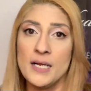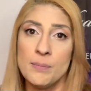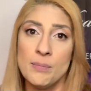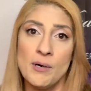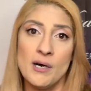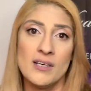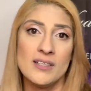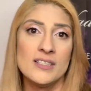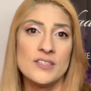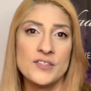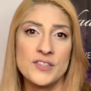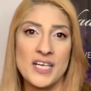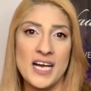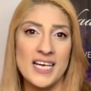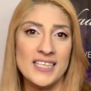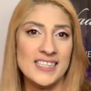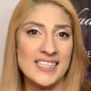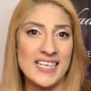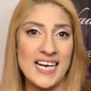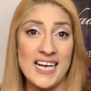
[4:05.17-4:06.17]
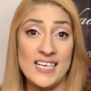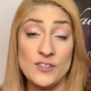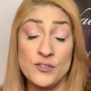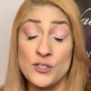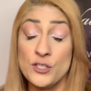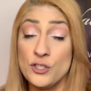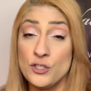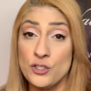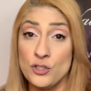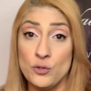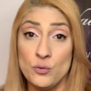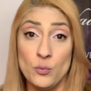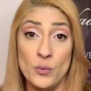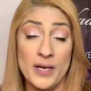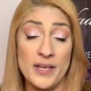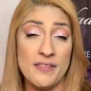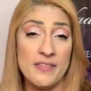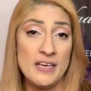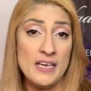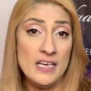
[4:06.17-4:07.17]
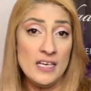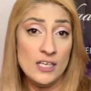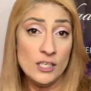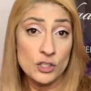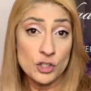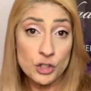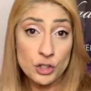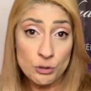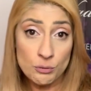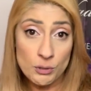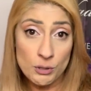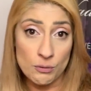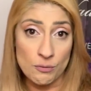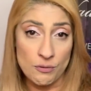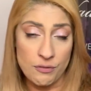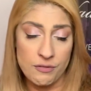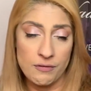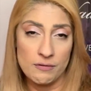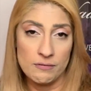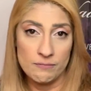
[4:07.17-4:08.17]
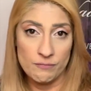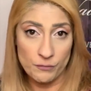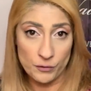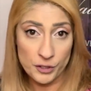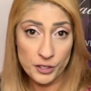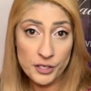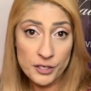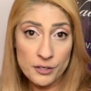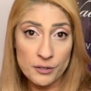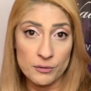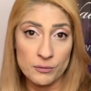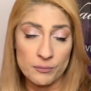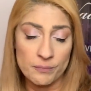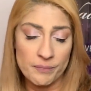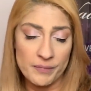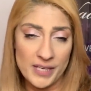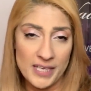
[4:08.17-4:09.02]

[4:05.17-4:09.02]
a part of the sky that has to do with truth for you.